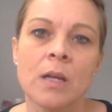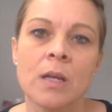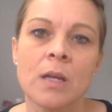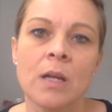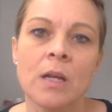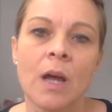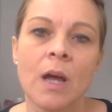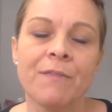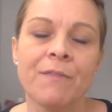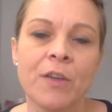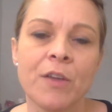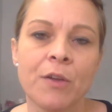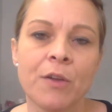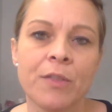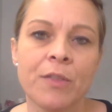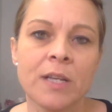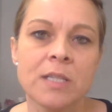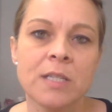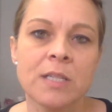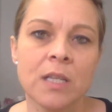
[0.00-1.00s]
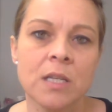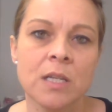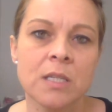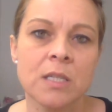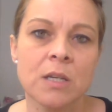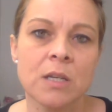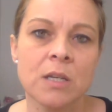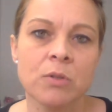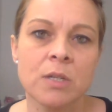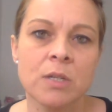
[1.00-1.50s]
A few things that the
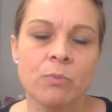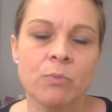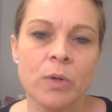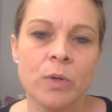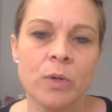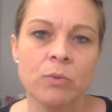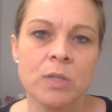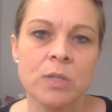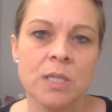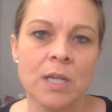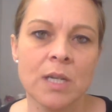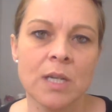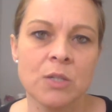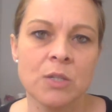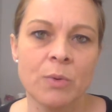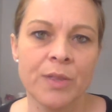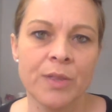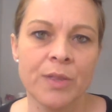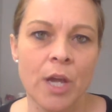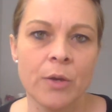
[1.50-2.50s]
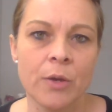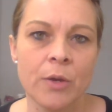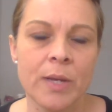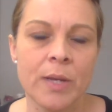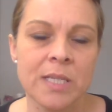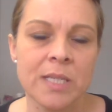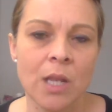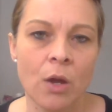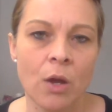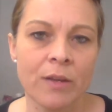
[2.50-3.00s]
consultant will discuss with you
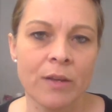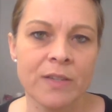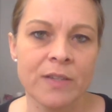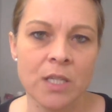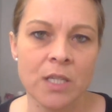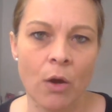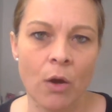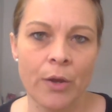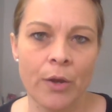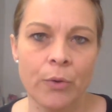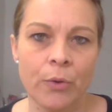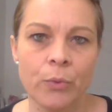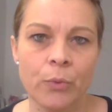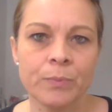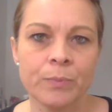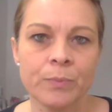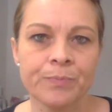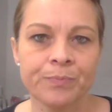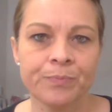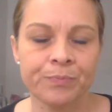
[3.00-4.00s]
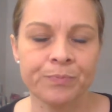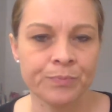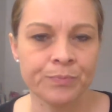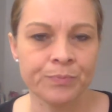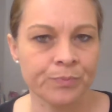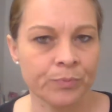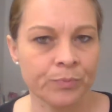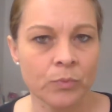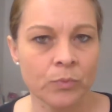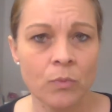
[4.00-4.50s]
is lifestyle,
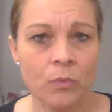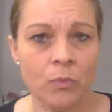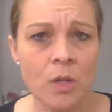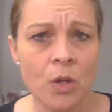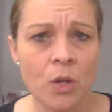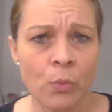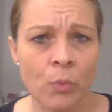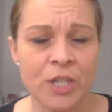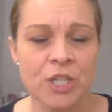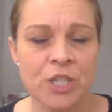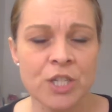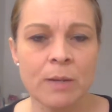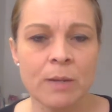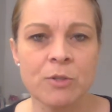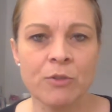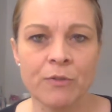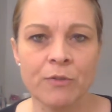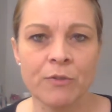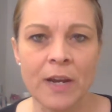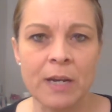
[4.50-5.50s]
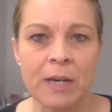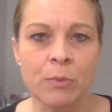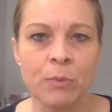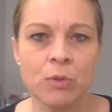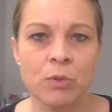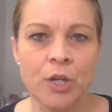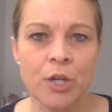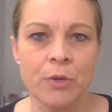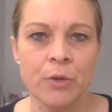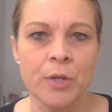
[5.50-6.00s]
which steps are available
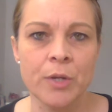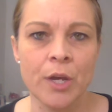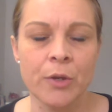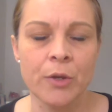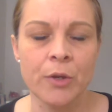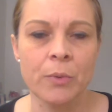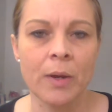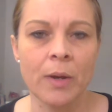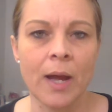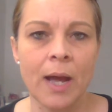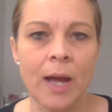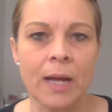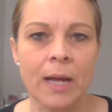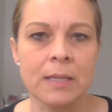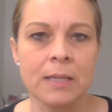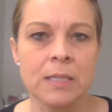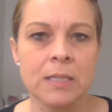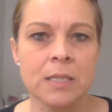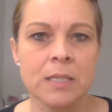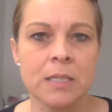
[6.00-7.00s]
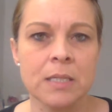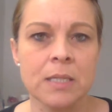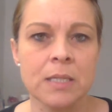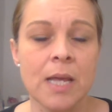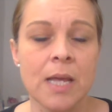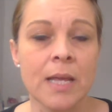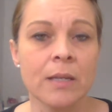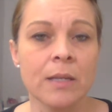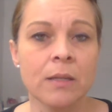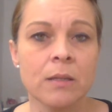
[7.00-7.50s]
to you, and
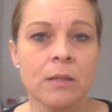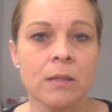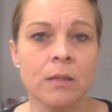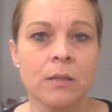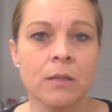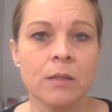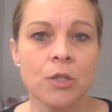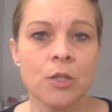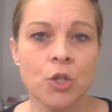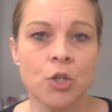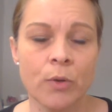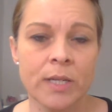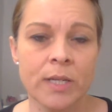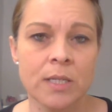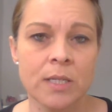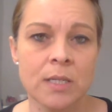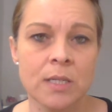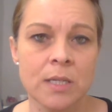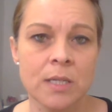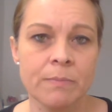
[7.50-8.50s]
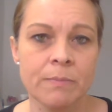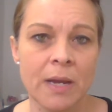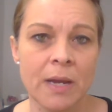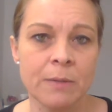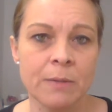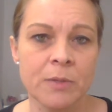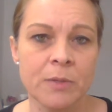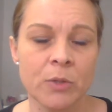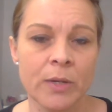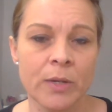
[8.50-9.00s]
then the choice is made
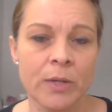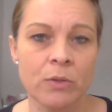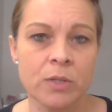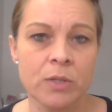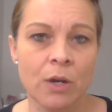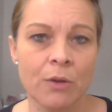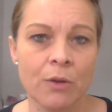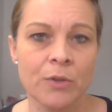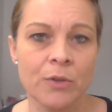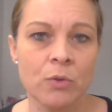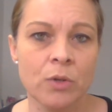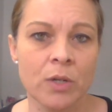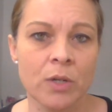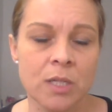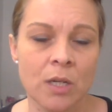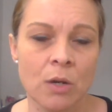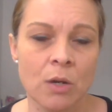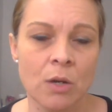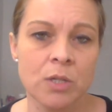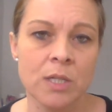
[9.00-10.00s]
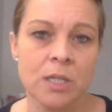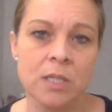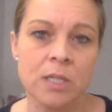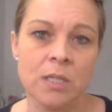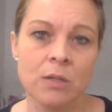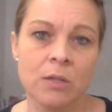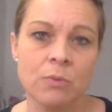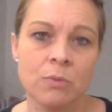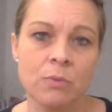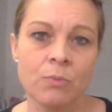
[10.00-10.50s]
between yourself and your consultant as
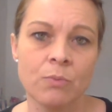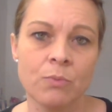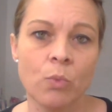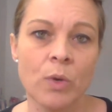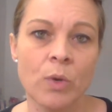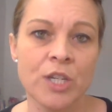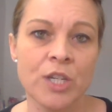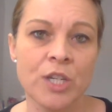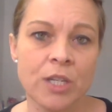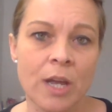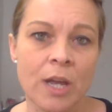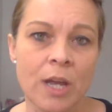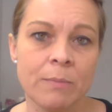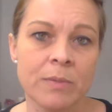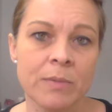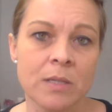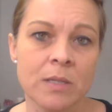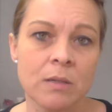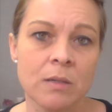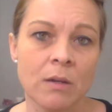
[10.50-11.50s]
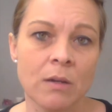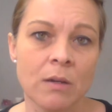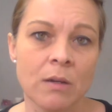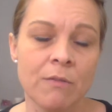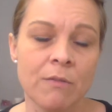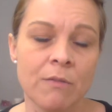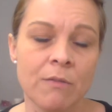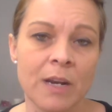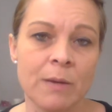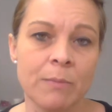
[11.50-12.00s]
to which steps are
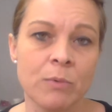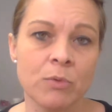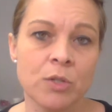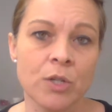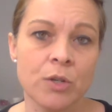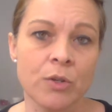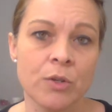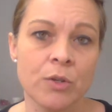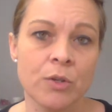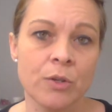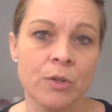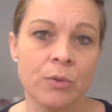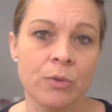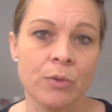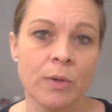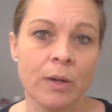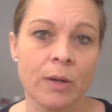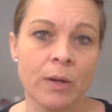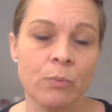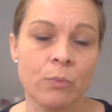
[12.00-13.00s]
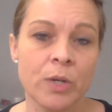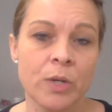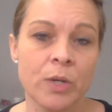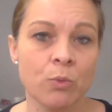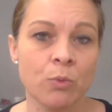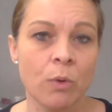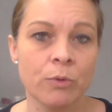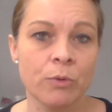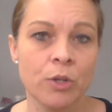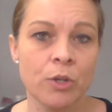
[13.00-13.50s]
available to you and which
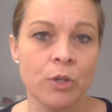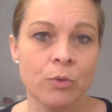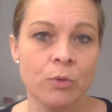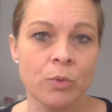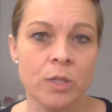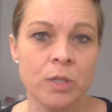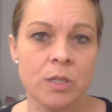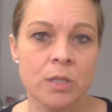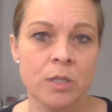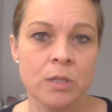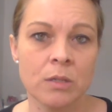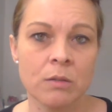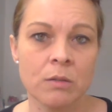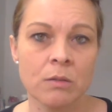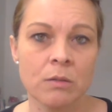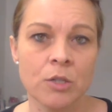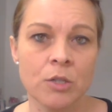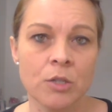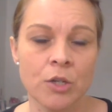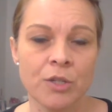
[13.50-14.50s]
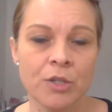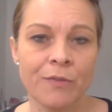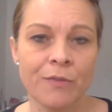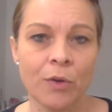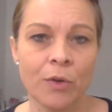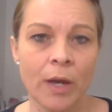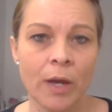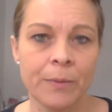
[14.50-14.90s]
one you would choose to follow.